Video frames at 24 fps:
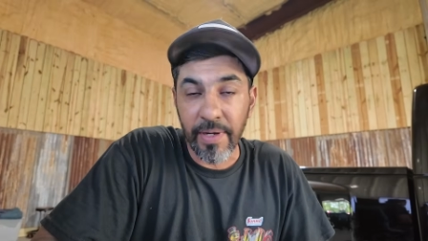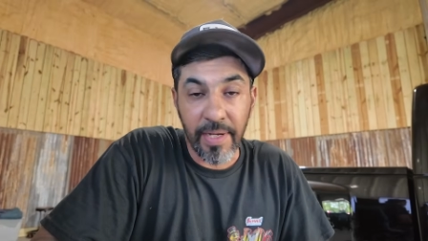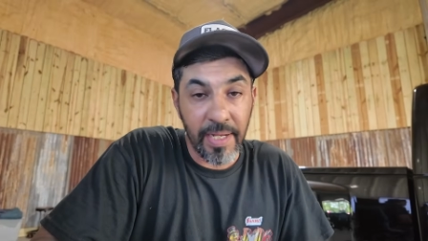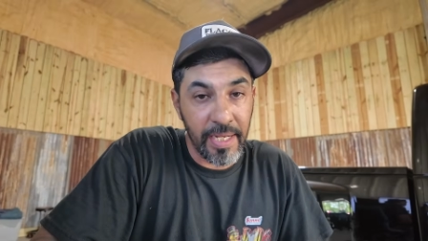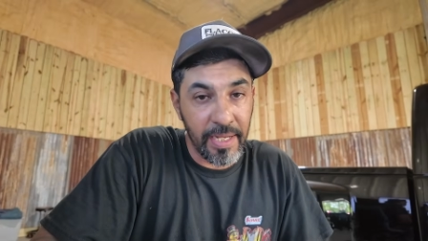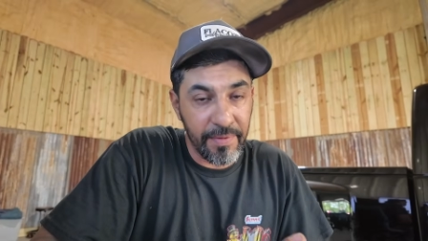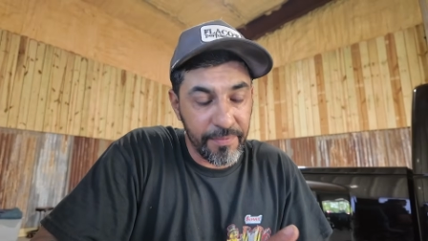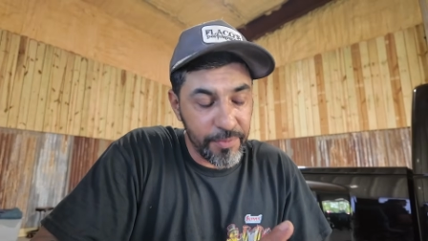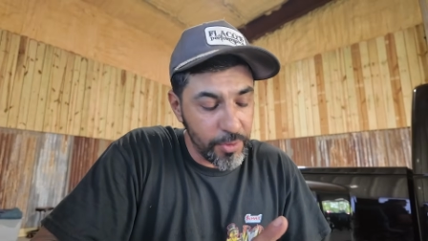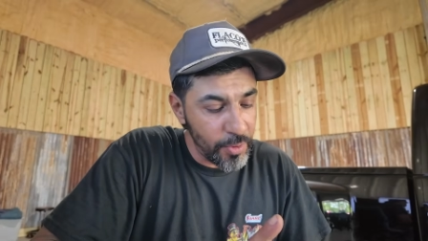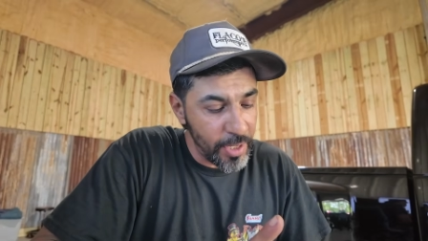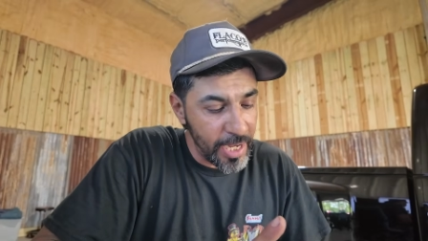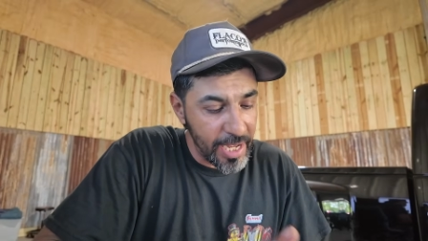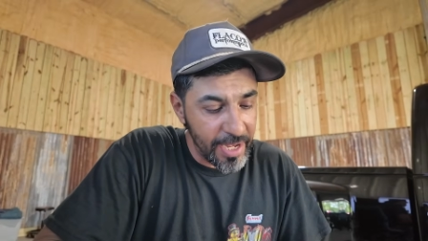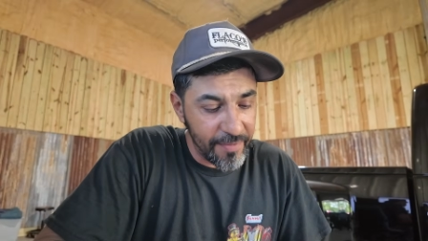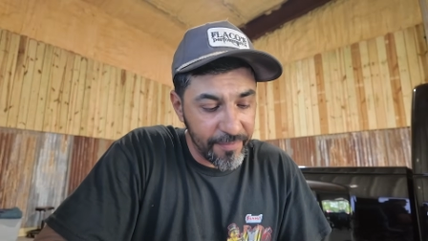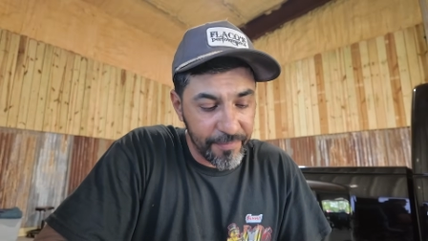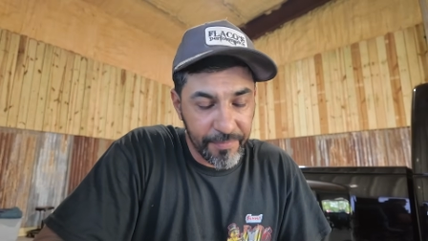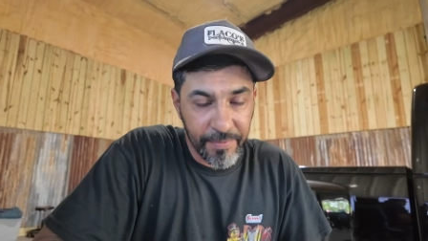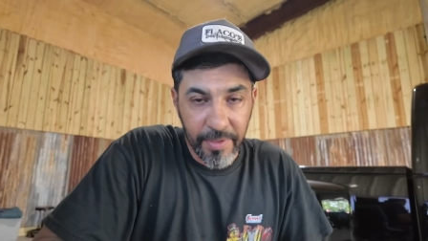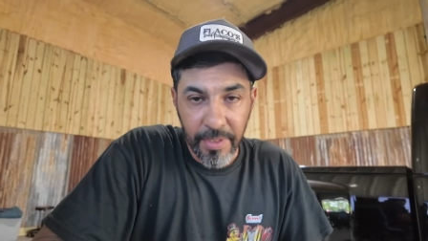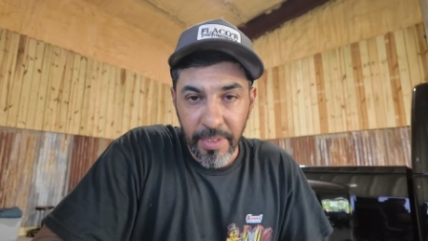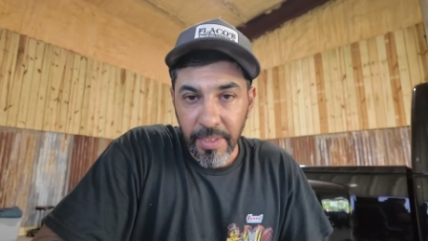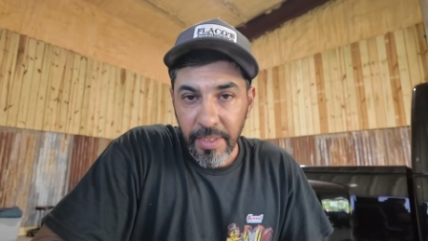If you have
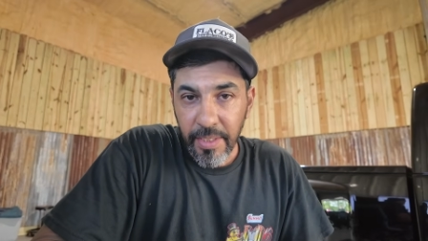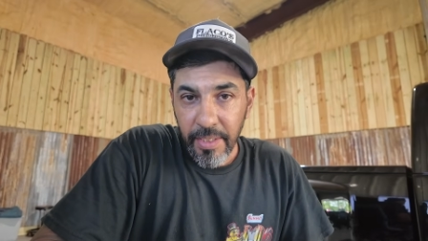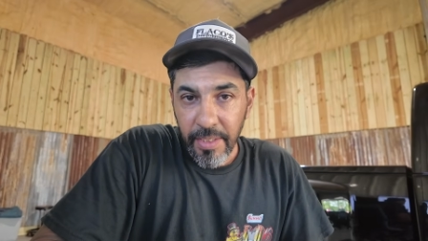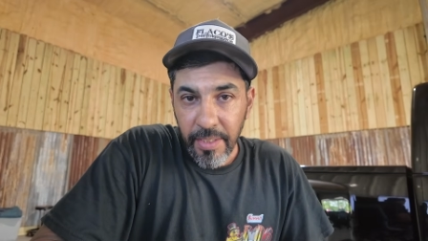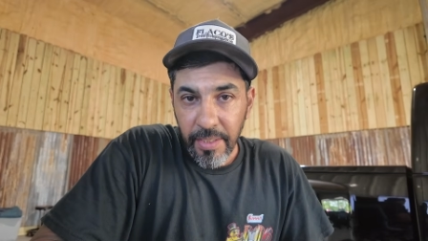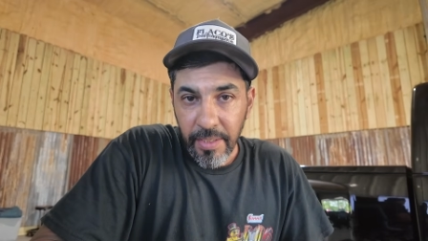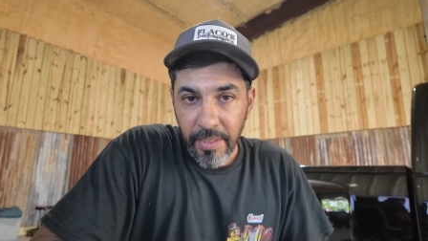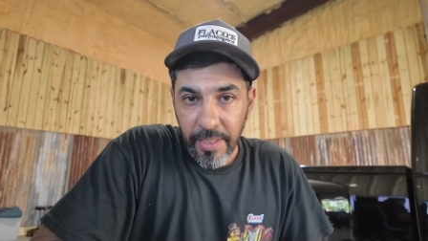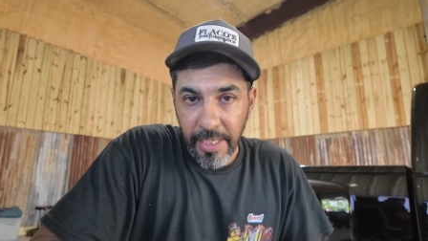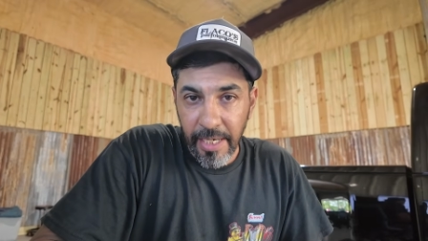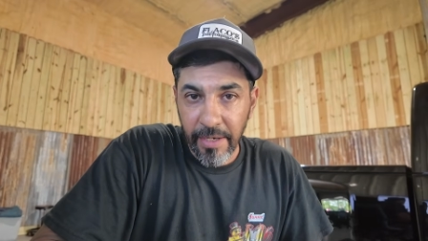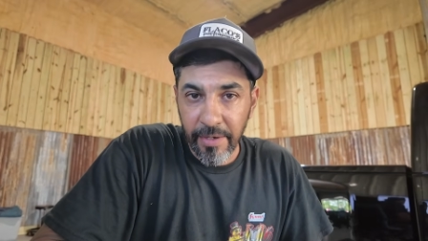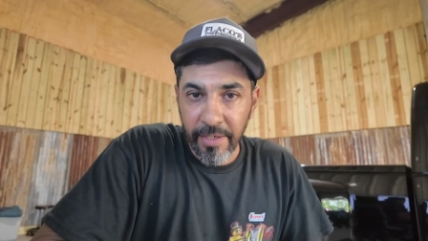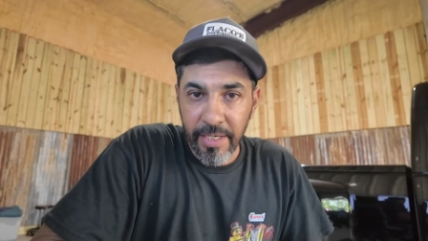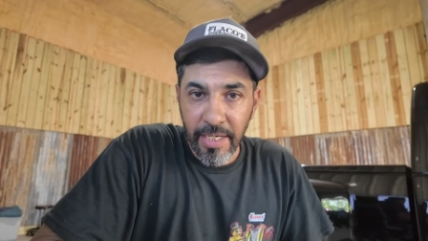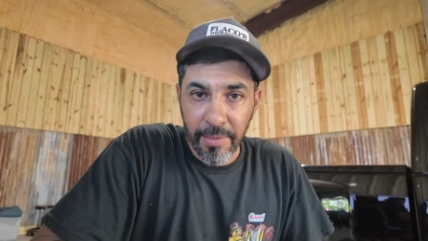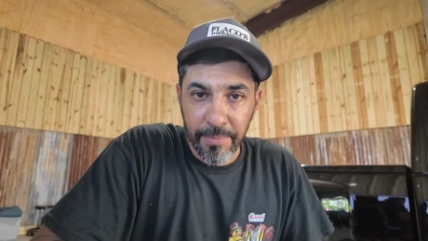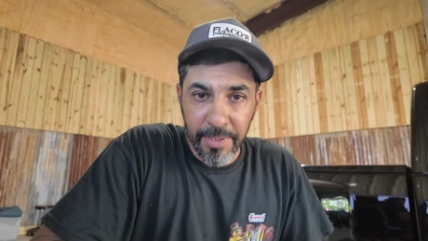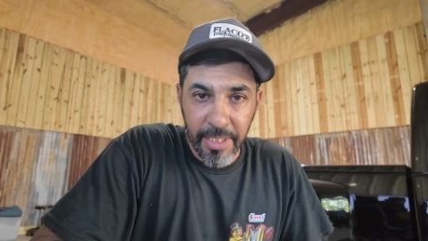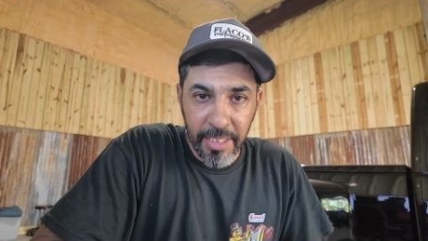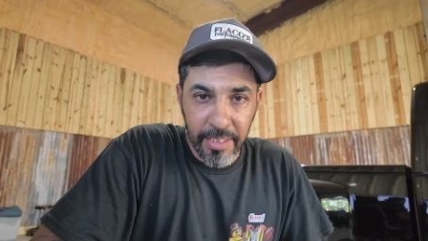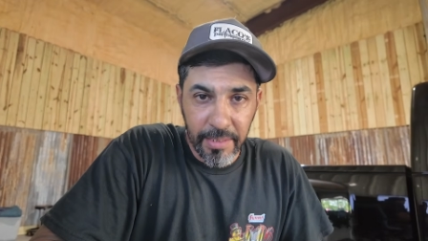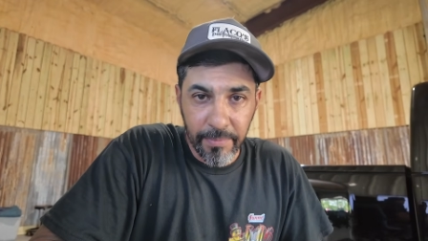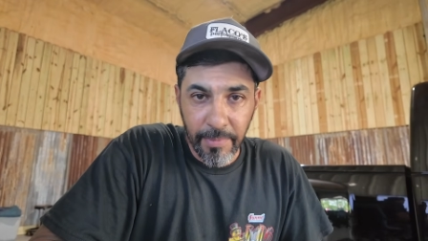air
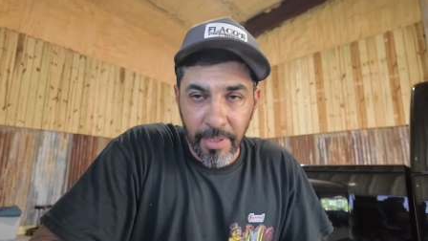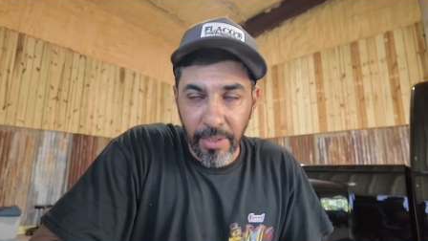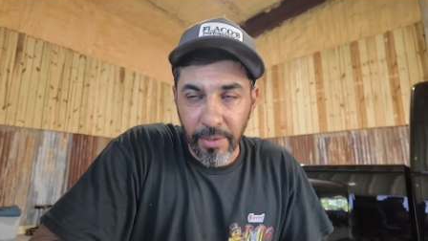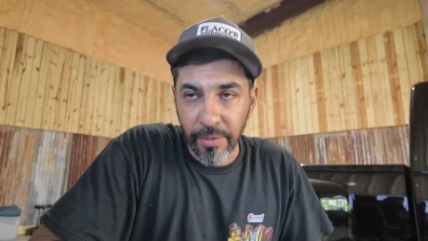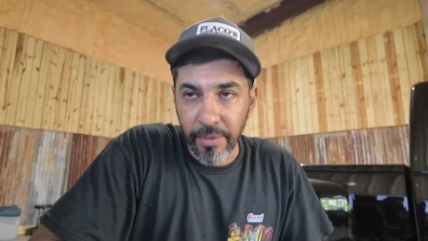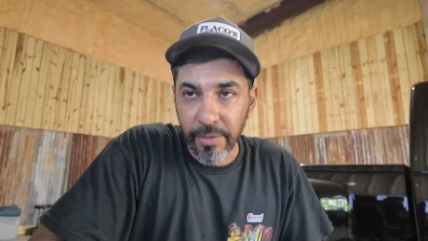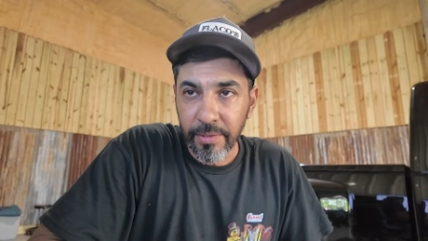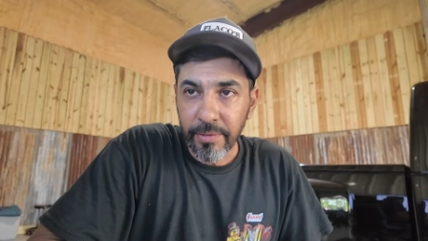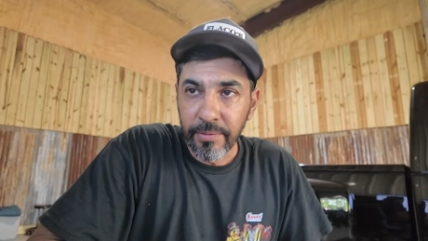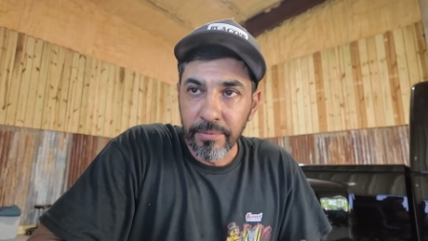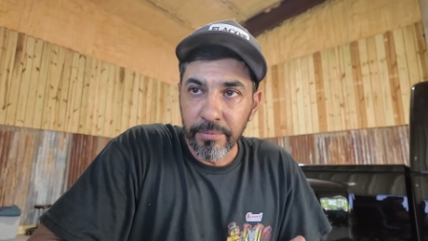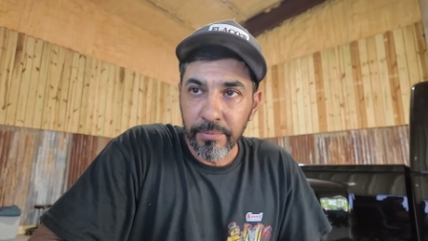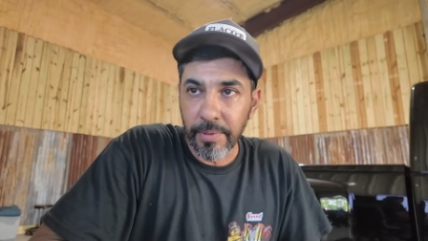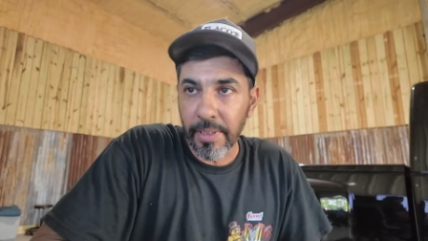coming in the motor,